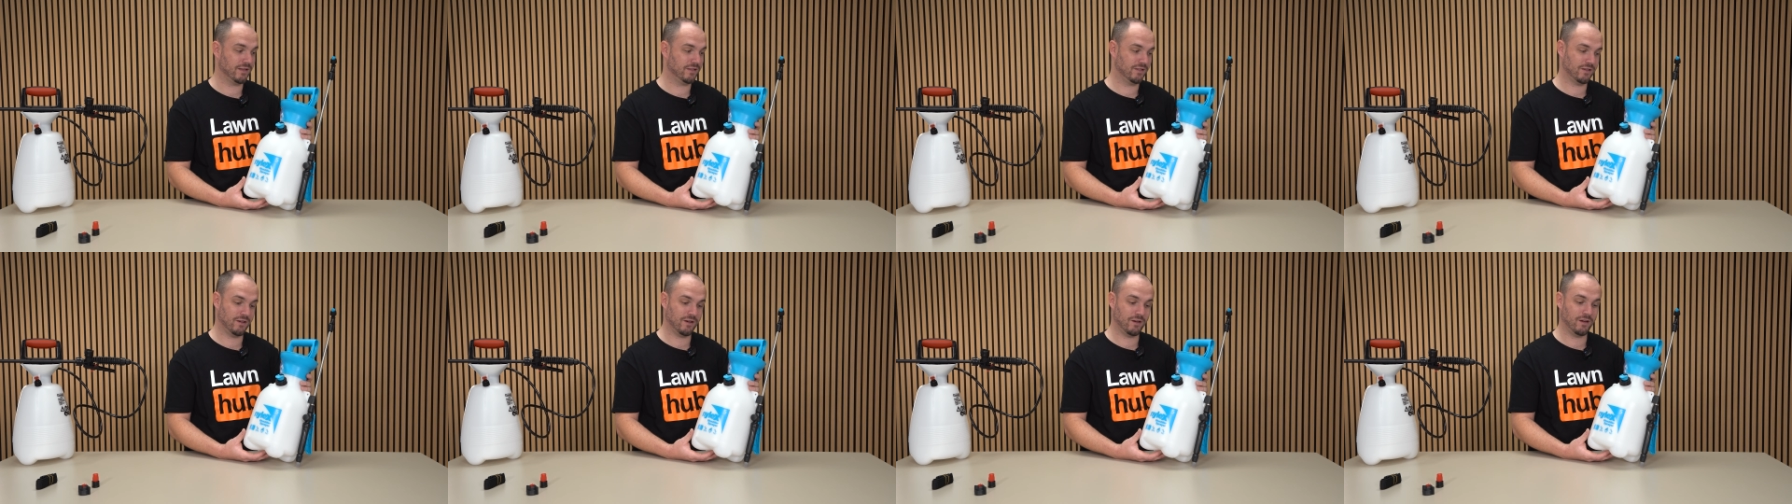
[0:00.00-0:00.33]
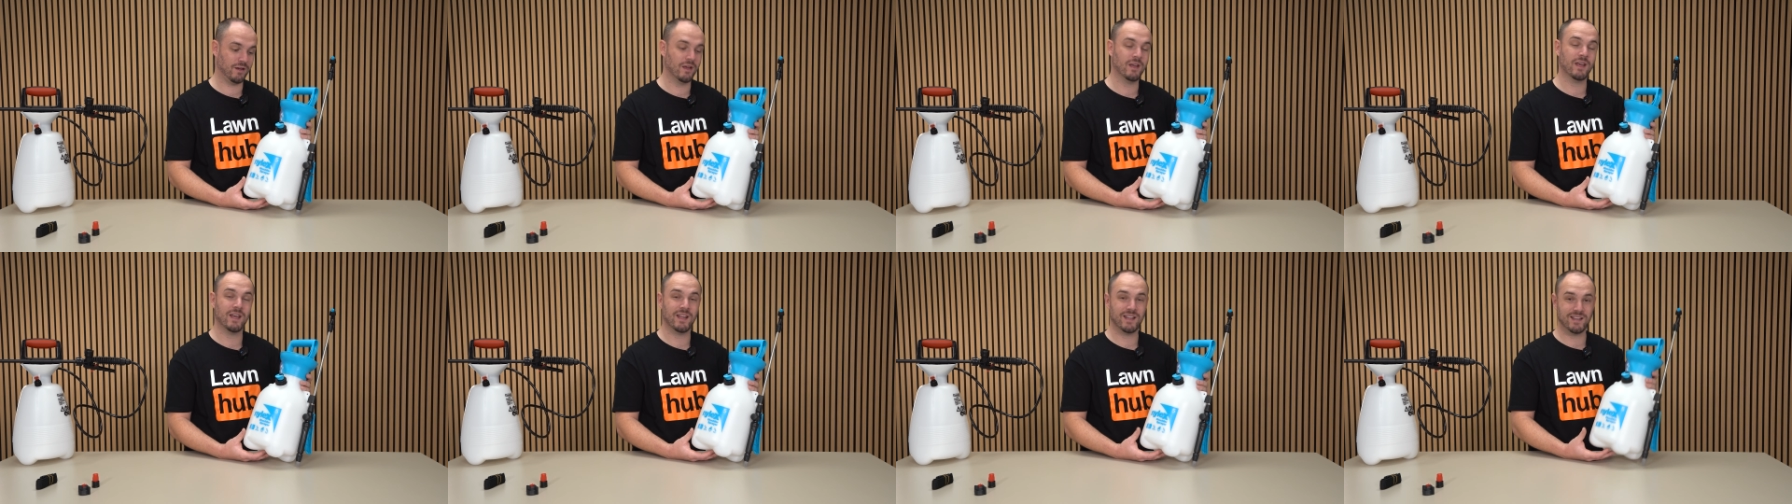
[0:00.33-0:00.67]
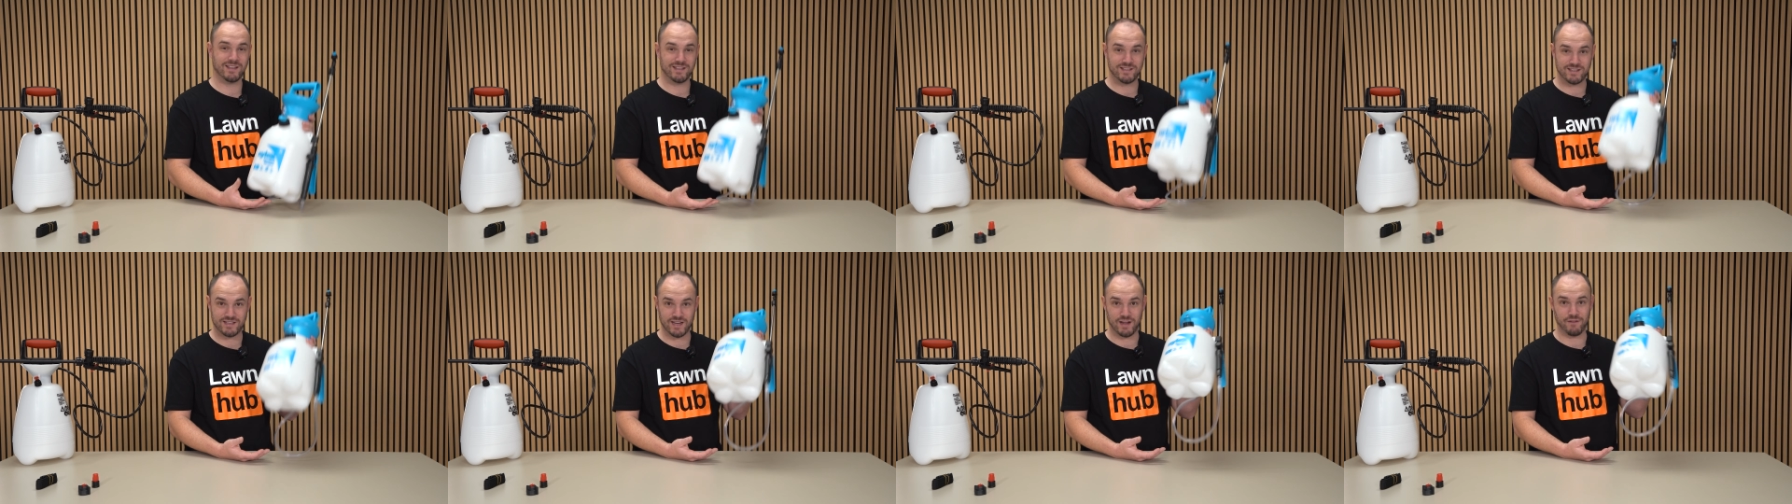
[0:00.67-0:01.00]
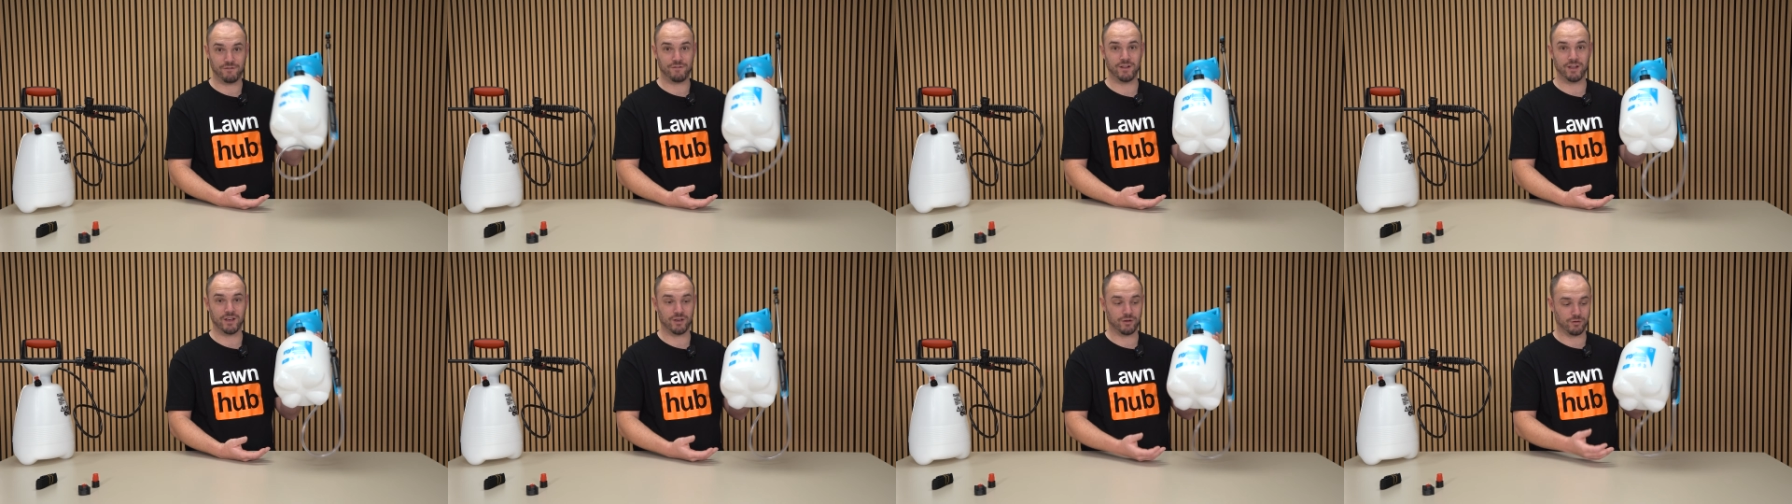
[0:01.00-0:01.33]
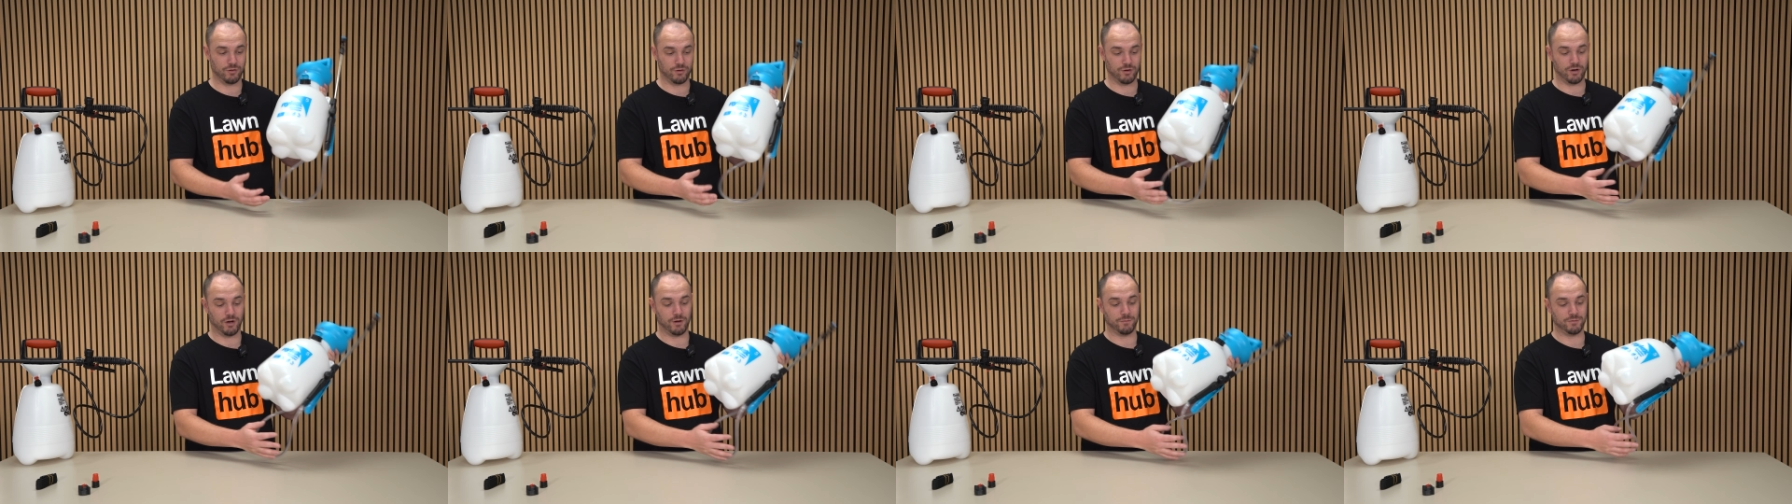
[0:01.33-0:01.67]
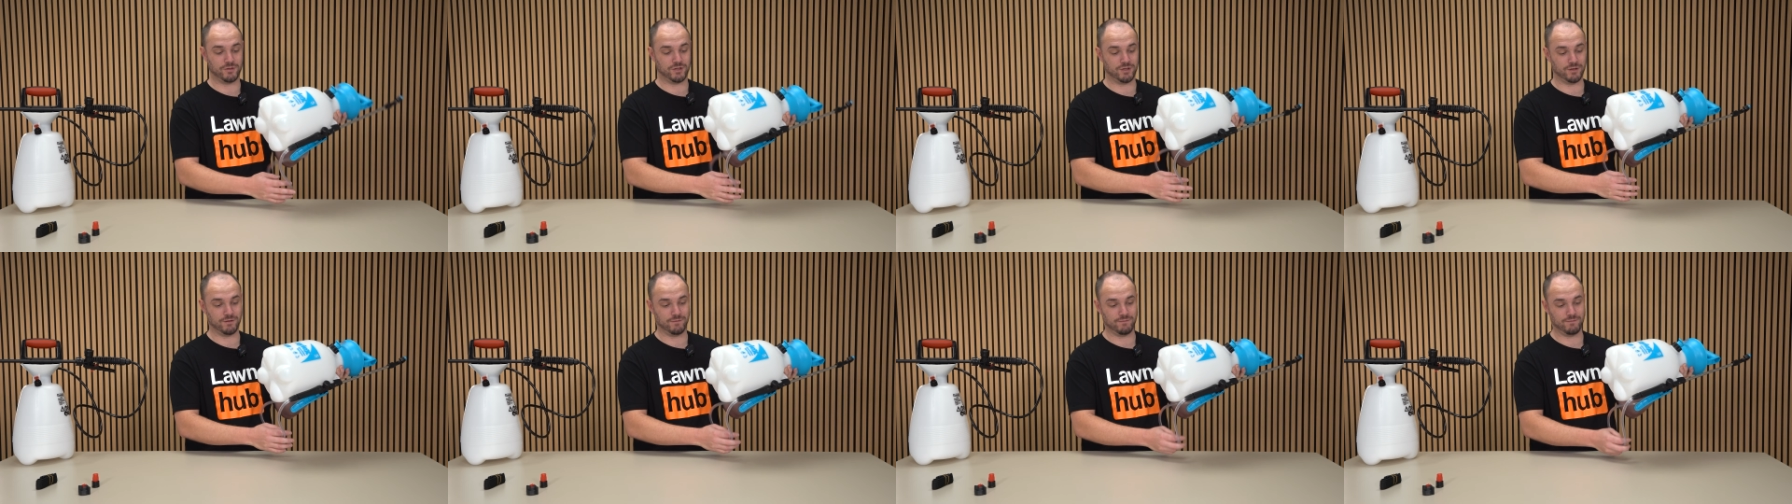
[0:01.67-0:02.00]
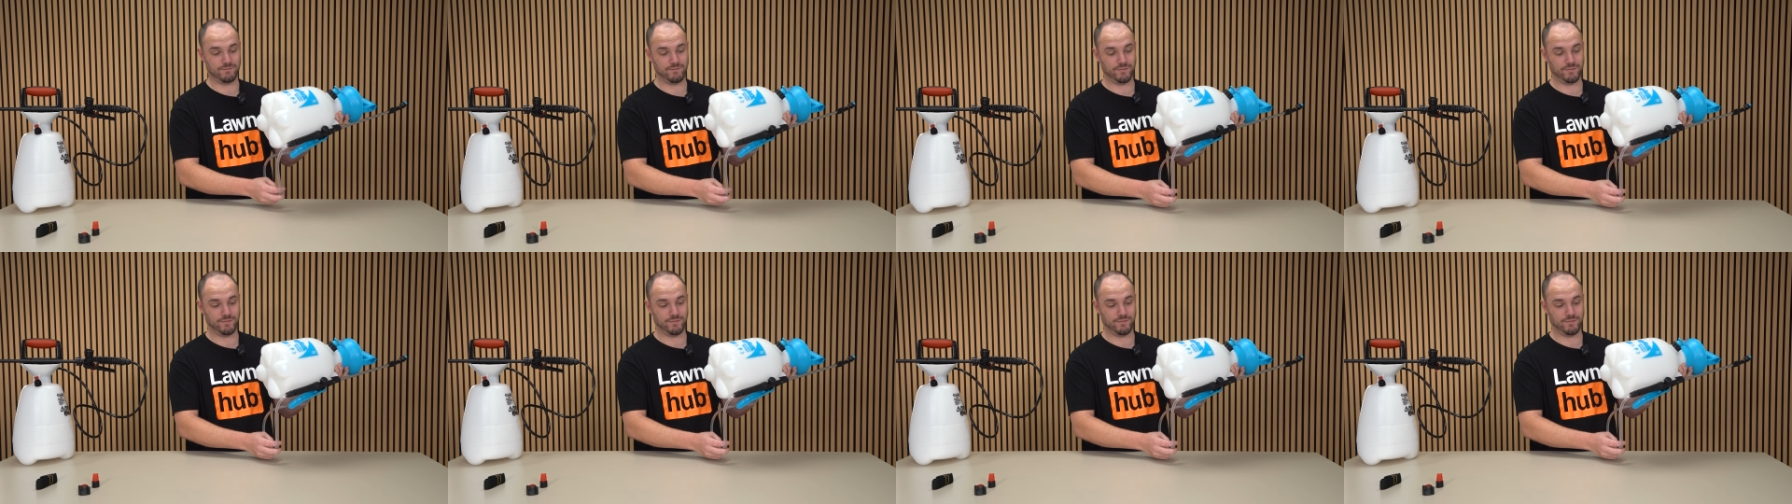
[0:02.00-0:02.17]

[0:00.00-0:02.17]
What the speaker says: So definitely a good option.